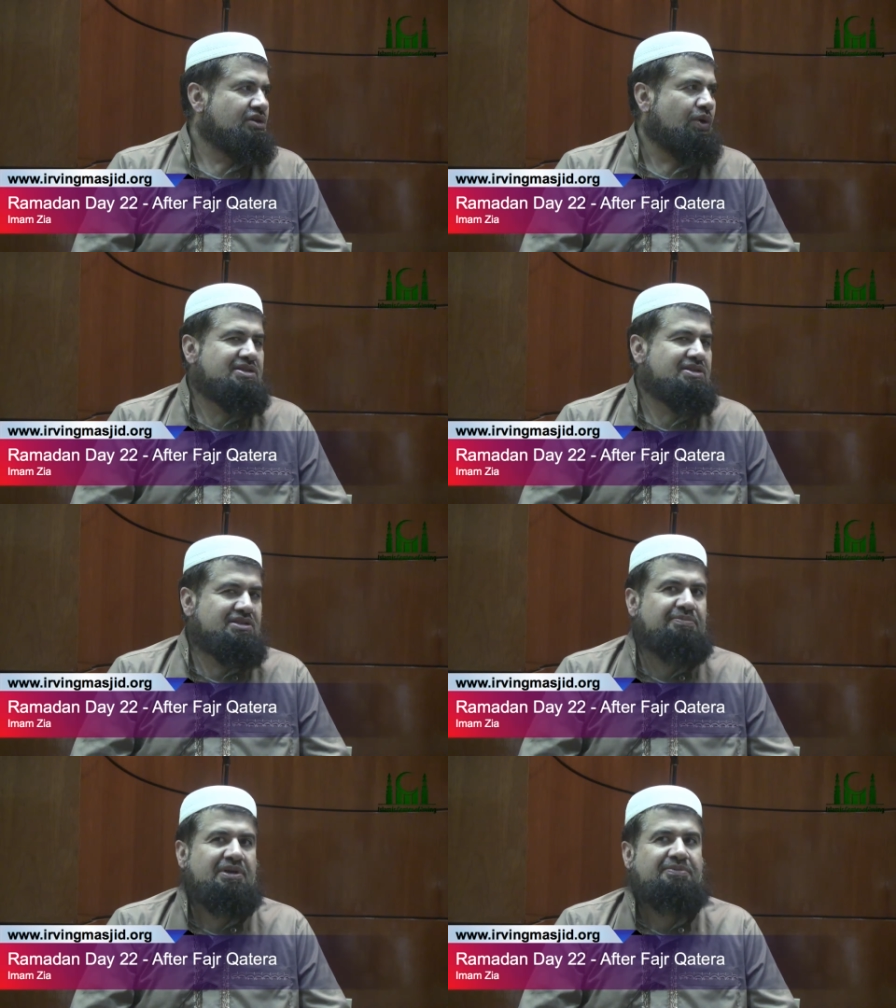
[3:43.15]
Quite
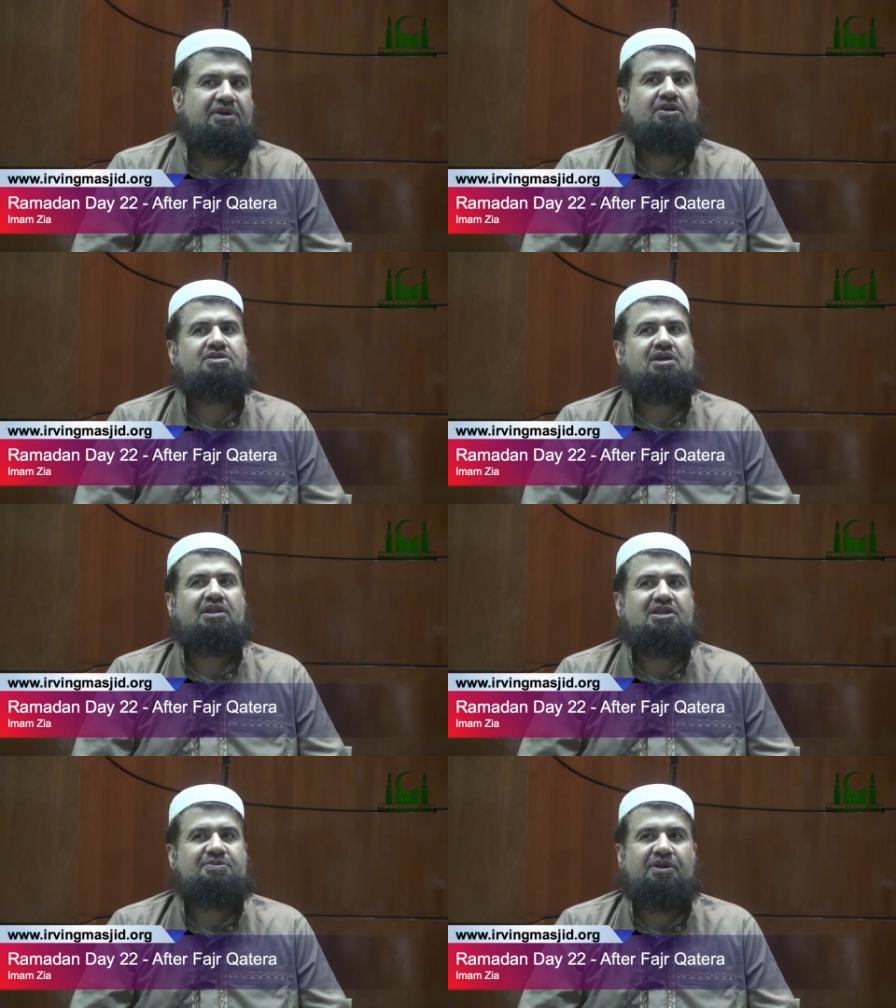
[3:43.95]
simply because
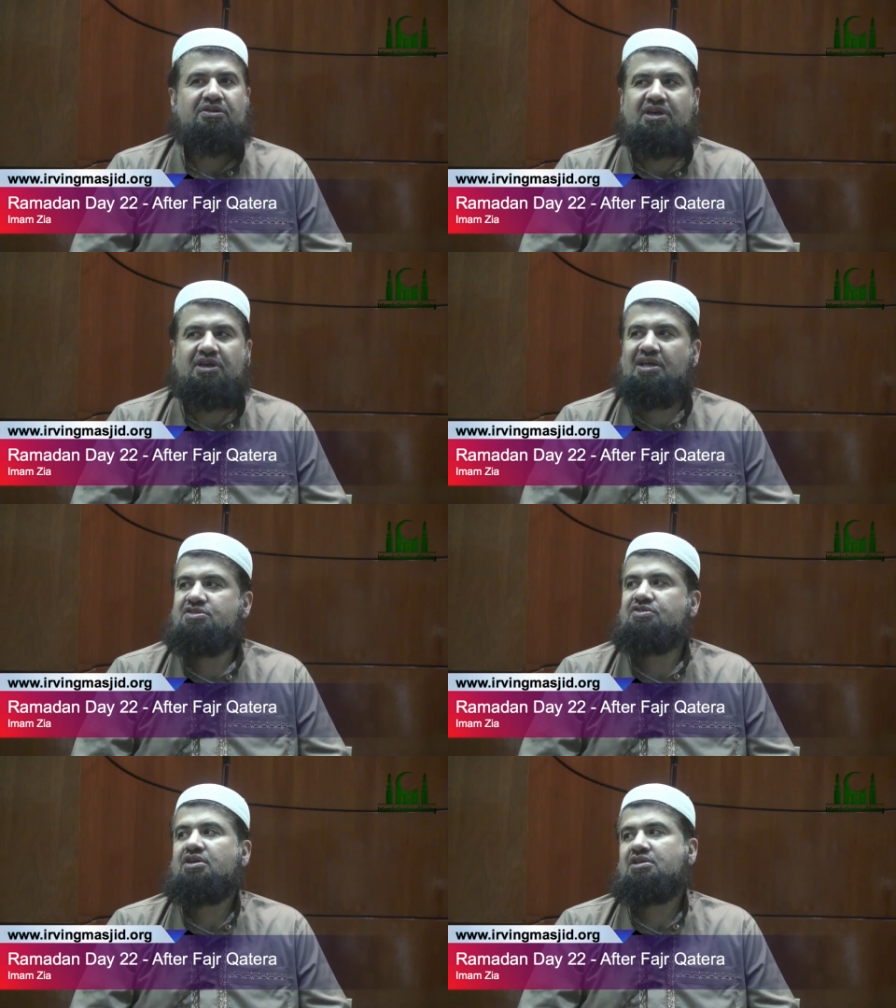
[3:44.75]
Allah subhanahu wa ta'ala
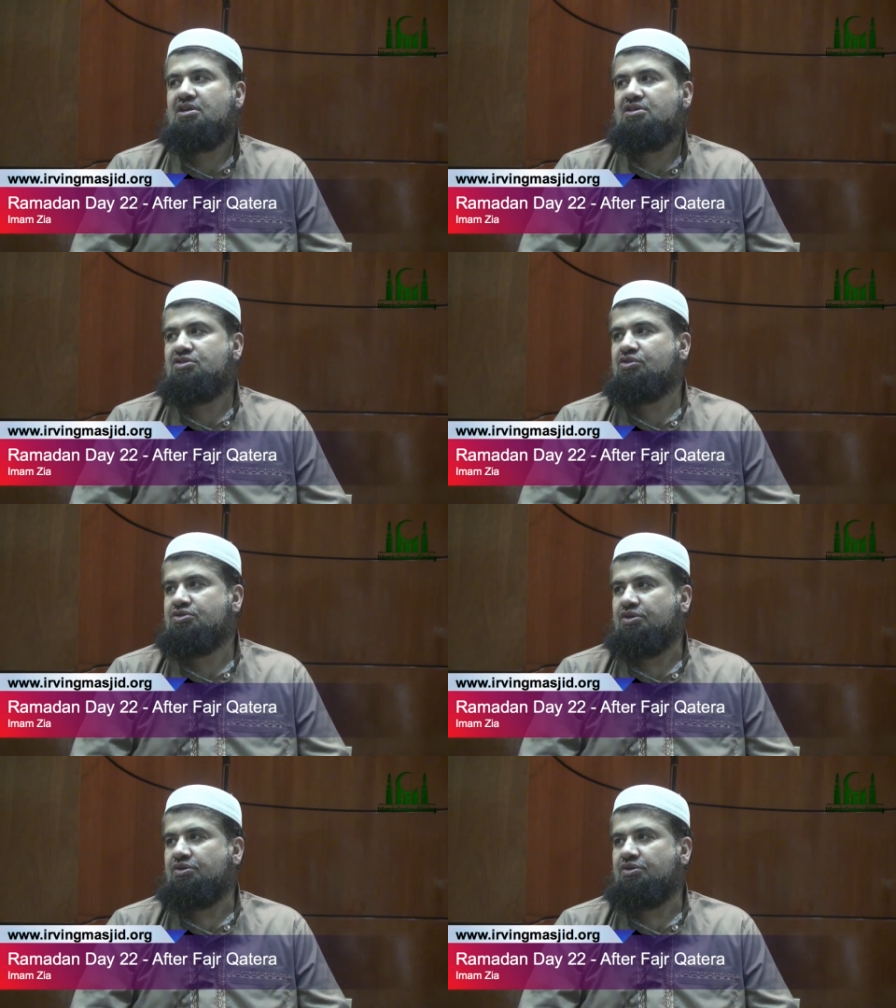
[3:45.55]
instructed us to do
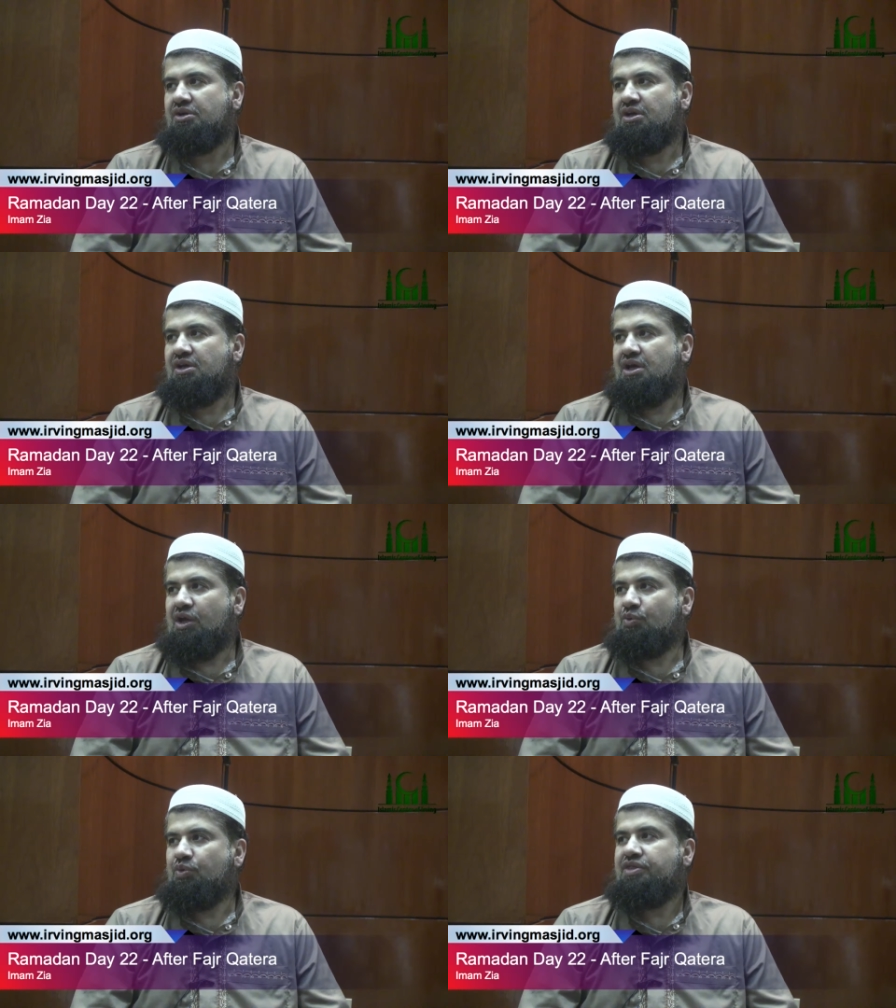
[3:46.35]
so
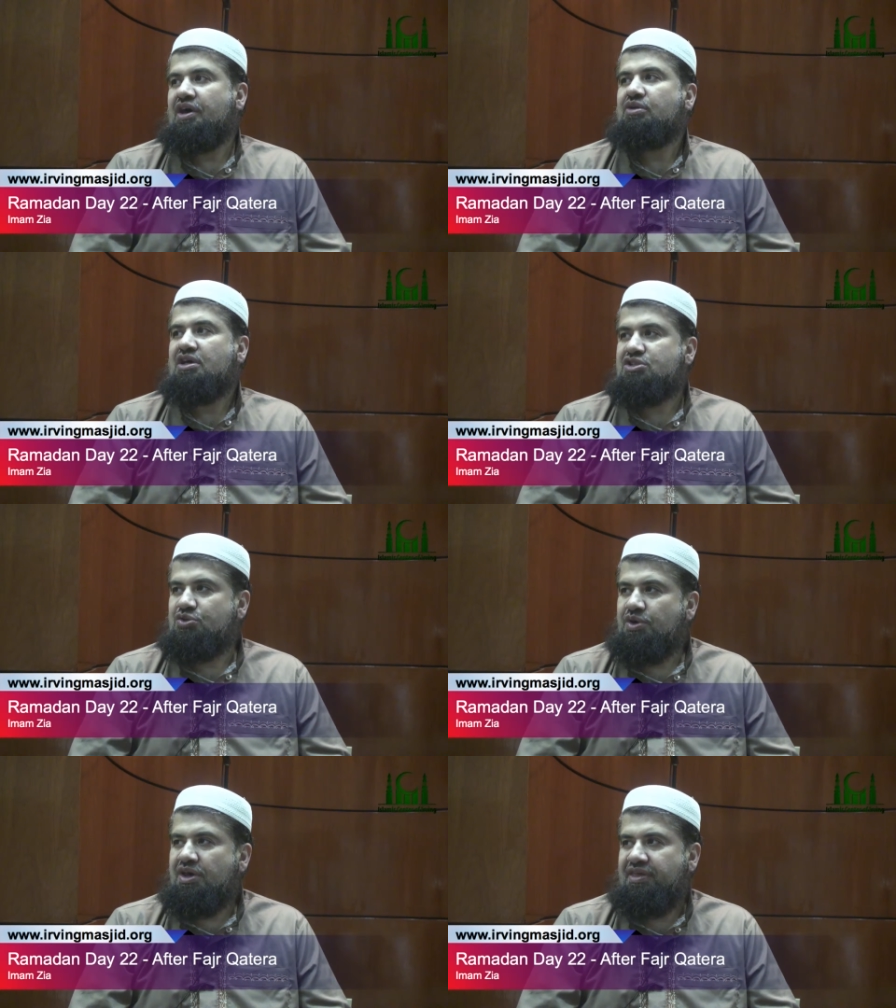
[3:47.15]
and without us
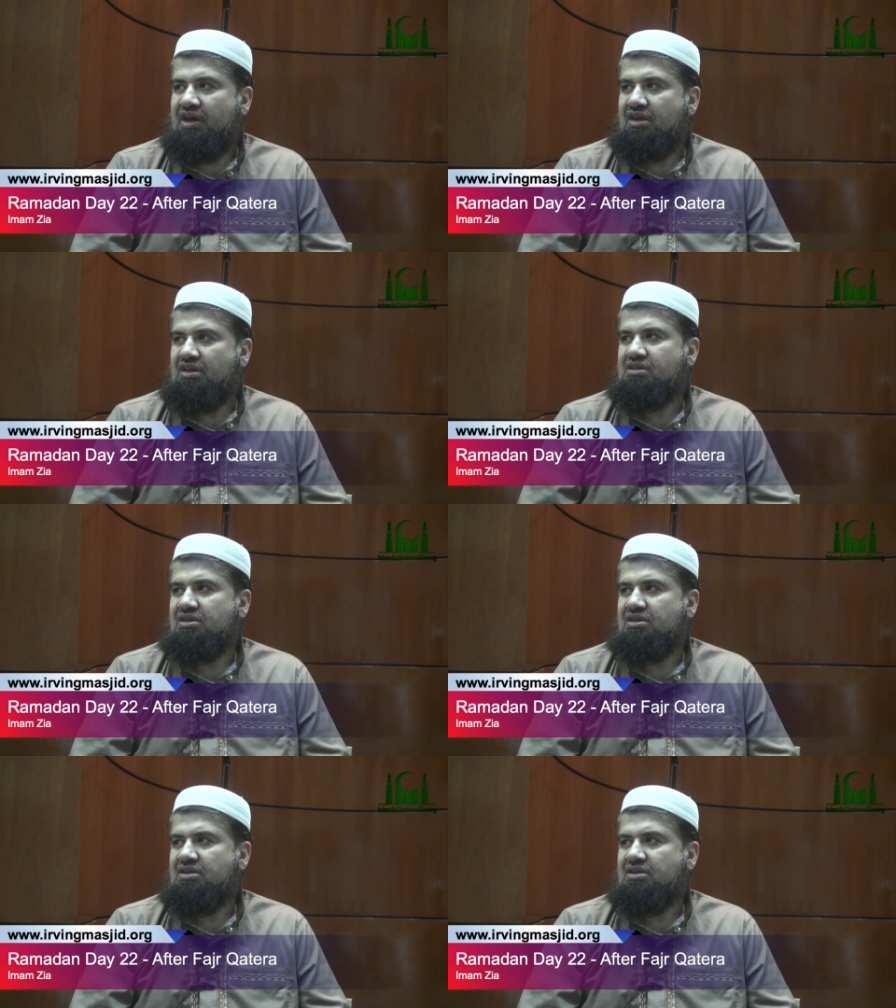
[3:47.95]
doing that,